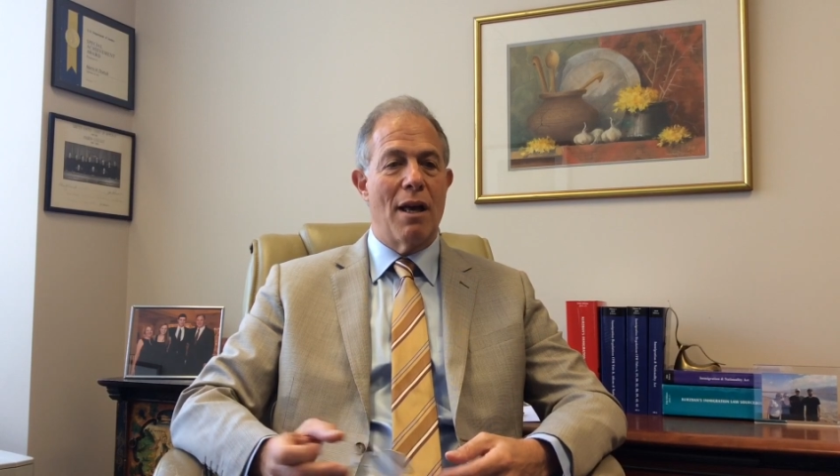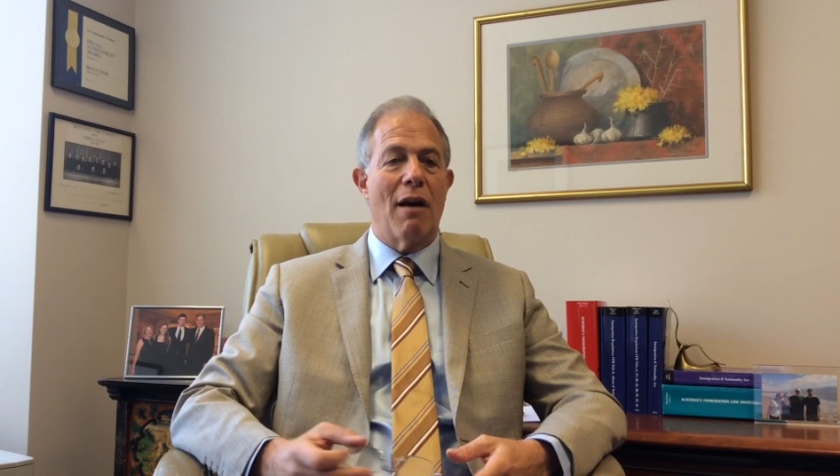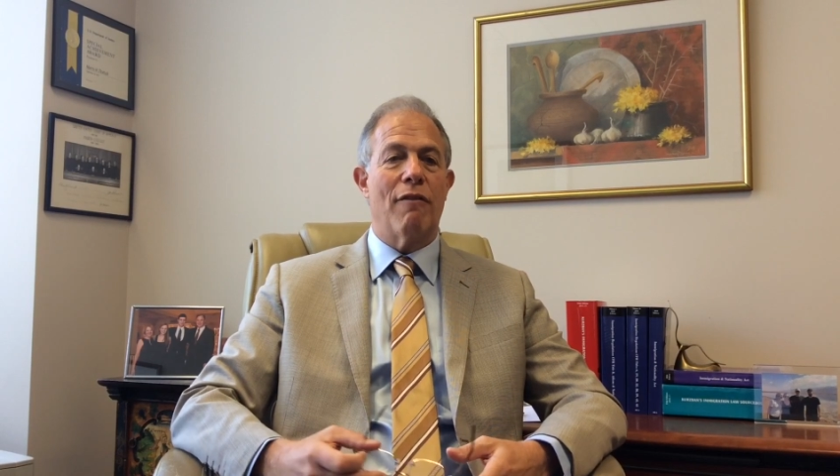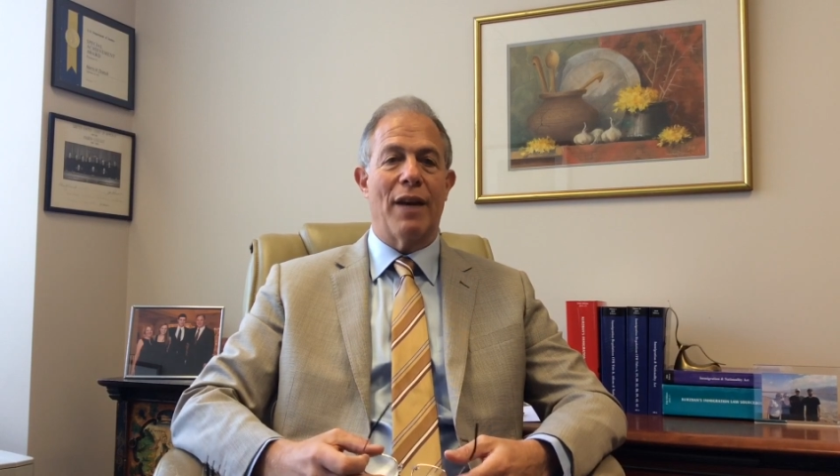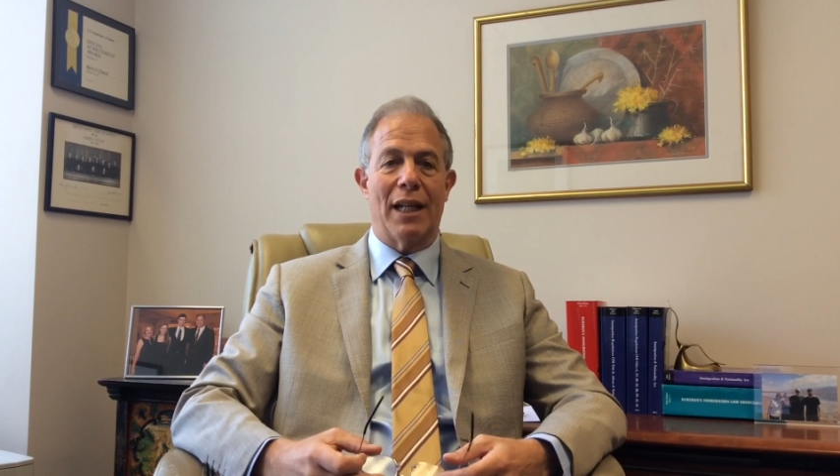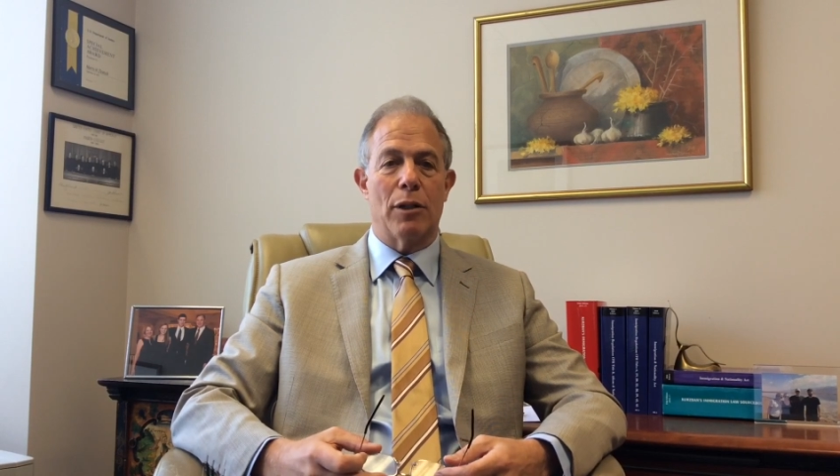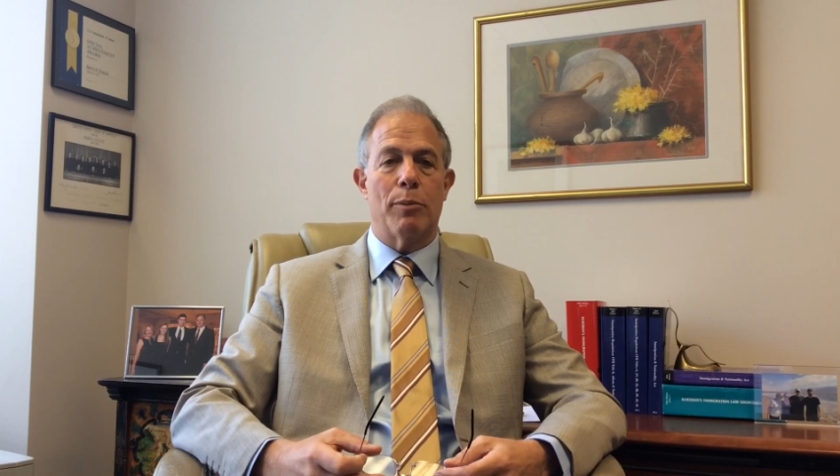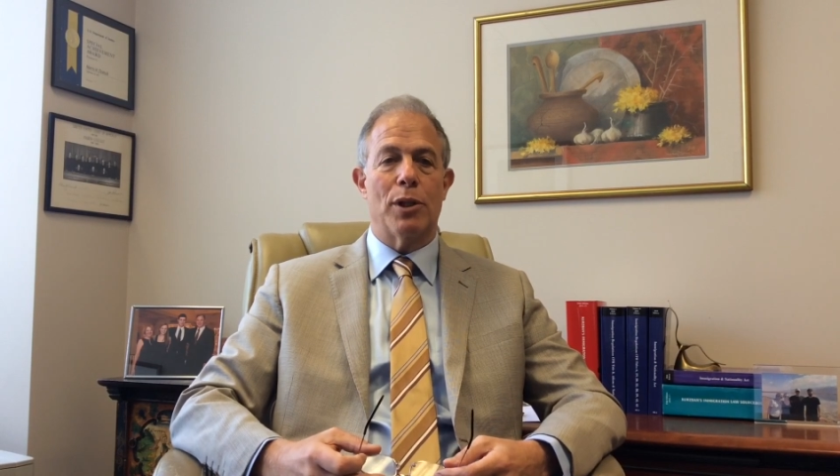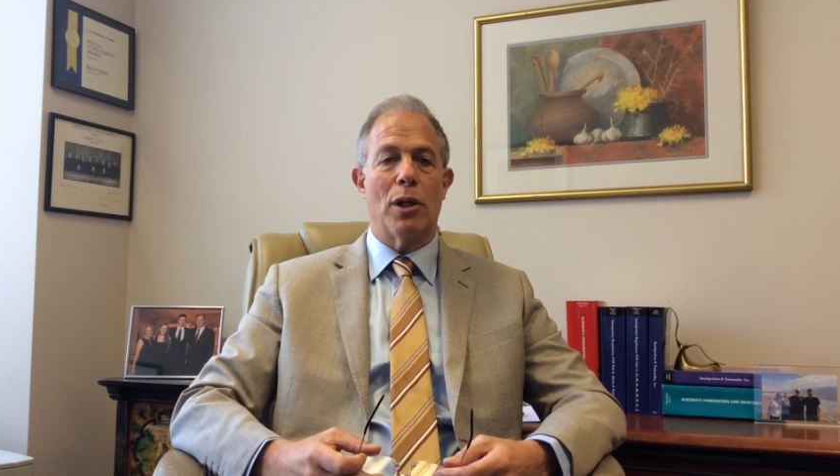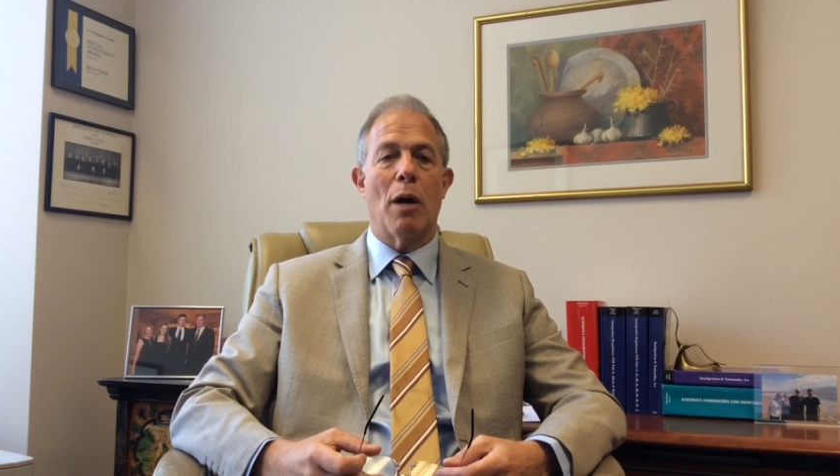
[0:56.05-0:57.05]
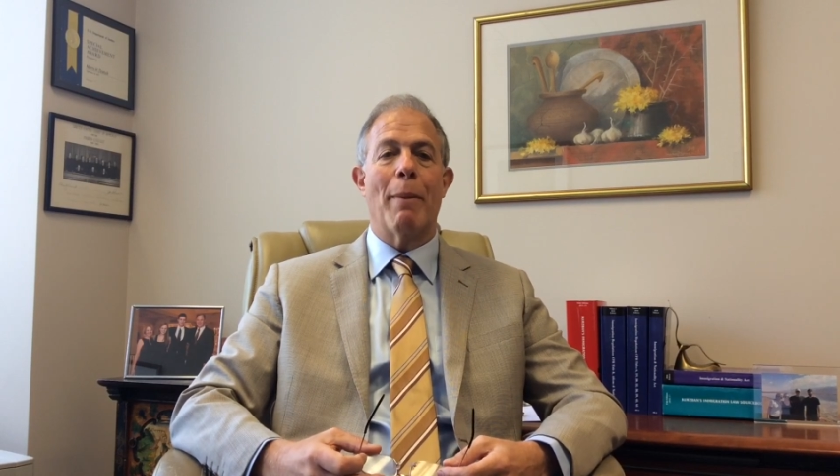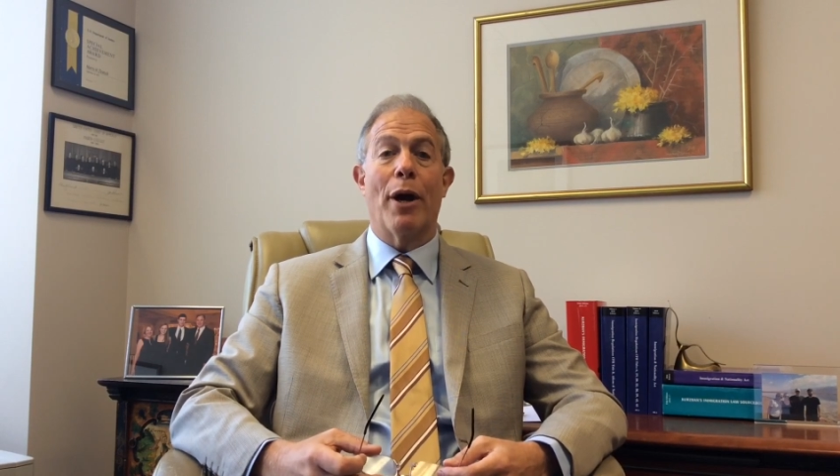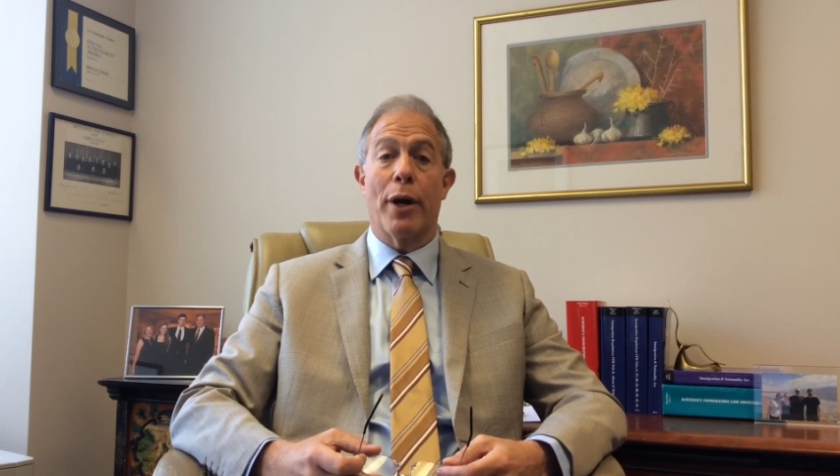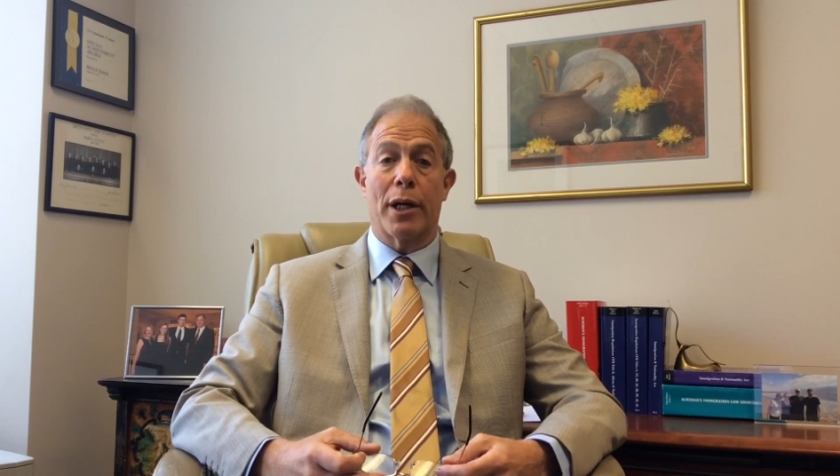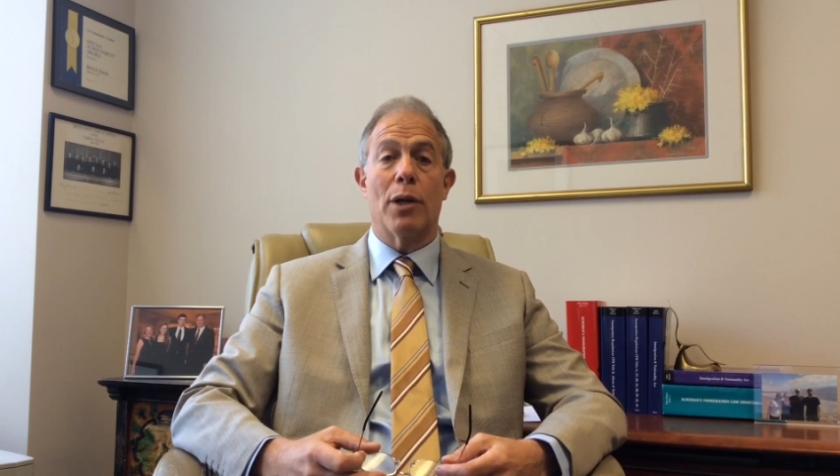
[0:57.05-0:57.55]
available
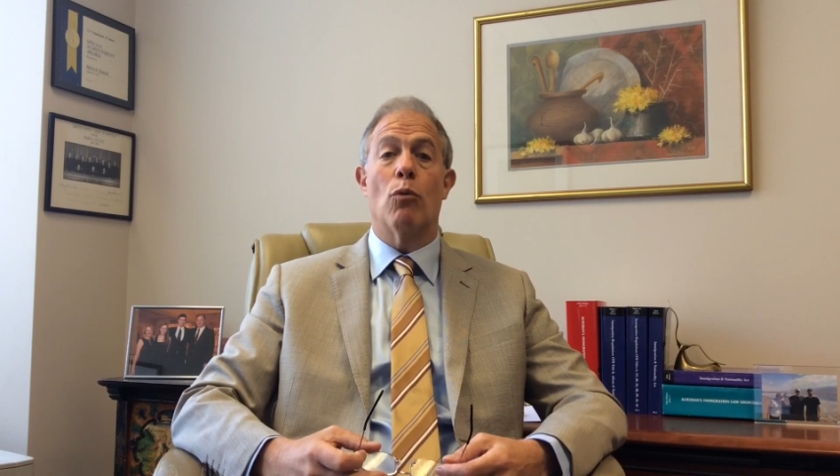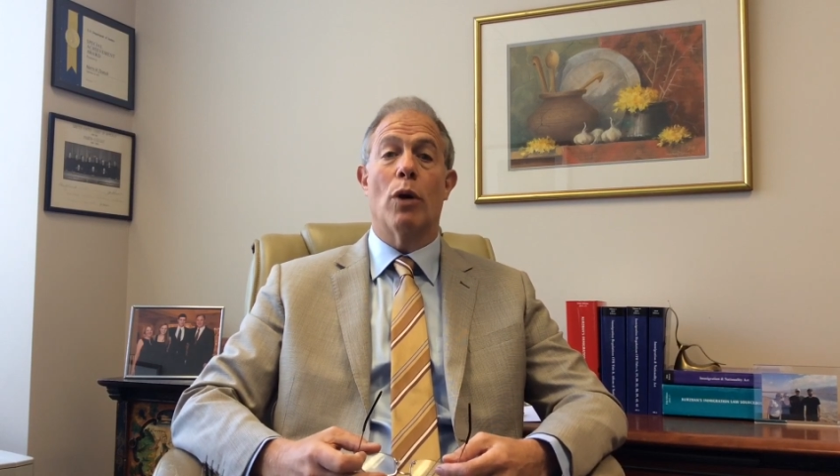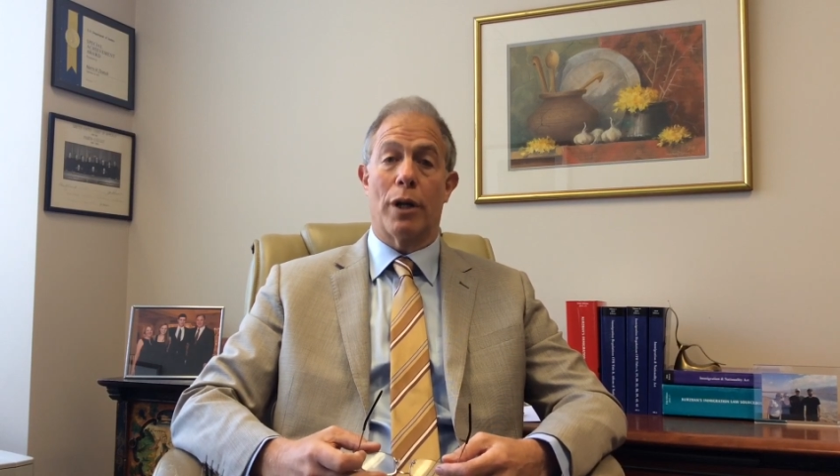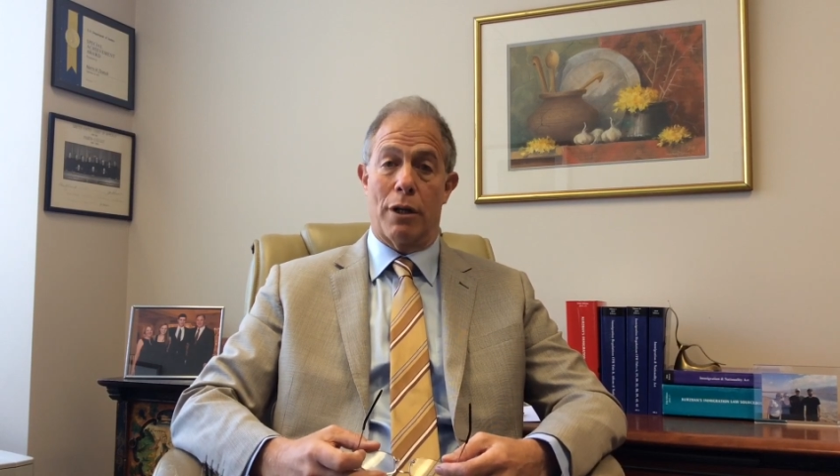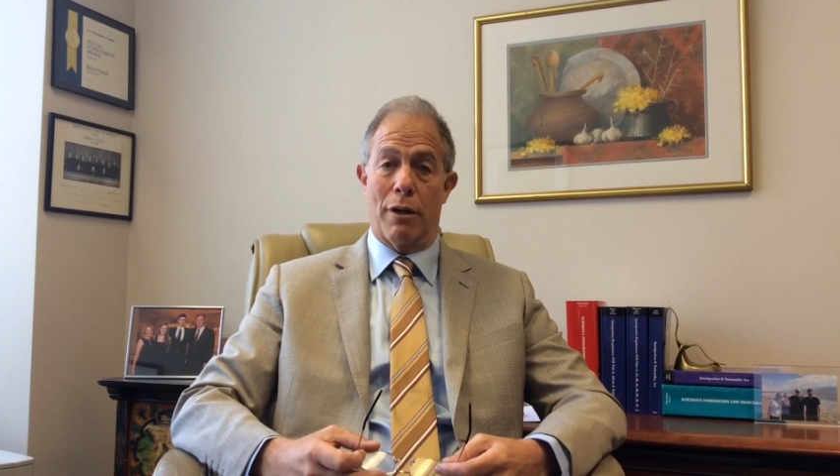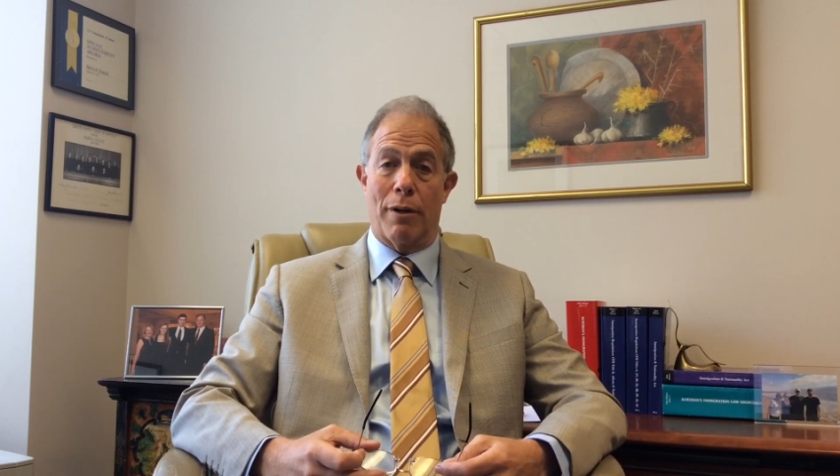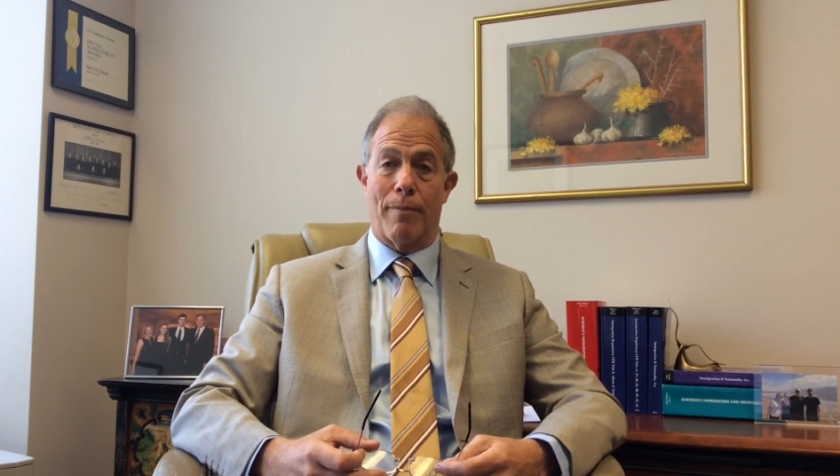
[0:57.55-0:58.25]
American worker.